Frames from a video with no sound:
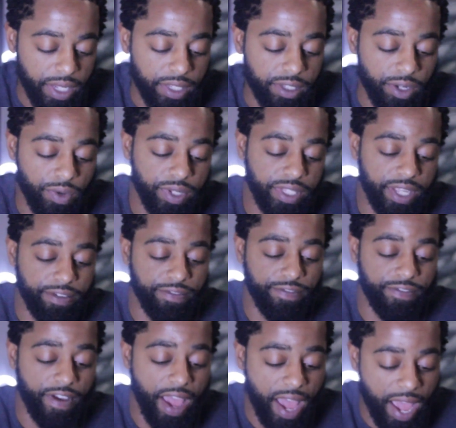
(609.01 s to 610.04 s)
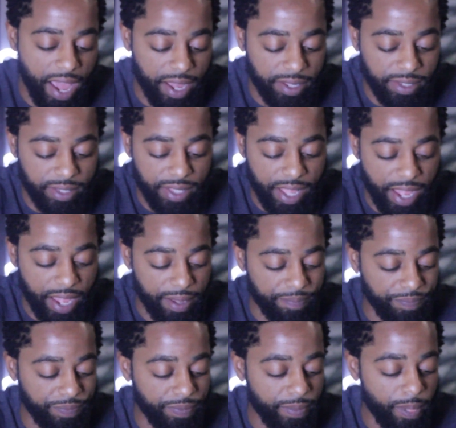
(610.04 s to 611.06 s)
So it's advised
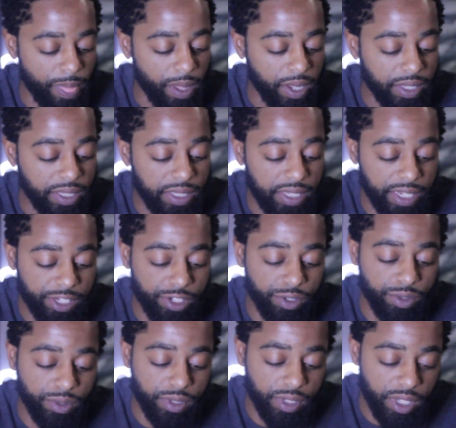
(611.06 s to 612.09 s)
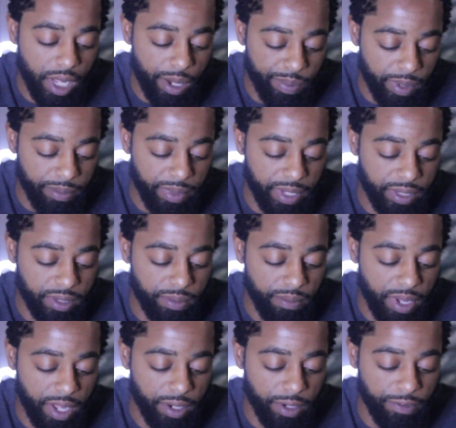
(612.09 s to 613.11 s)
that additional supplements,
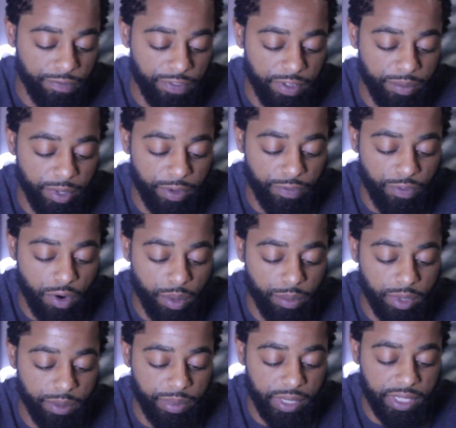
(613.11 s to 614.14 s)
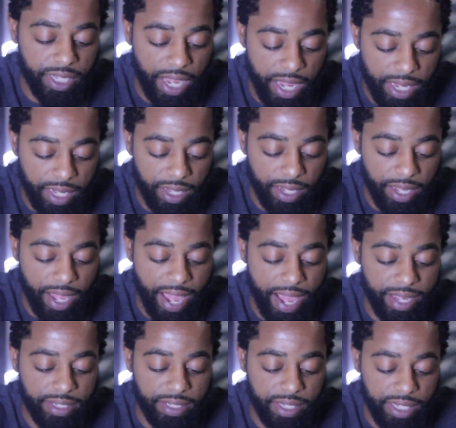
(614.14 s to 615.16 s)
male or female formulas, be taken
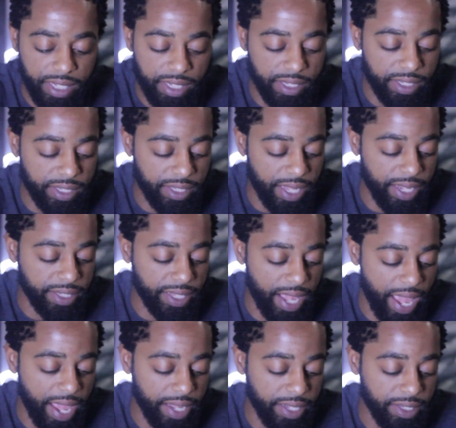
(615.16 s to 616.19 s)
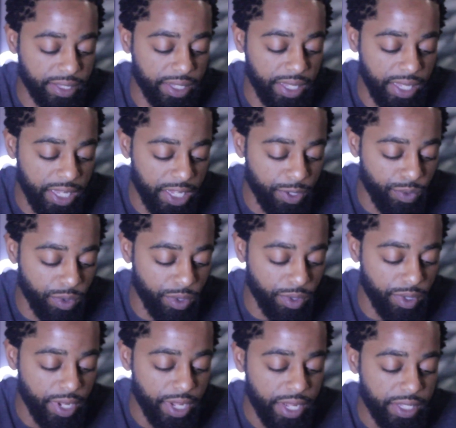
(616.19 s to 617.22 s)
as each sex act is equal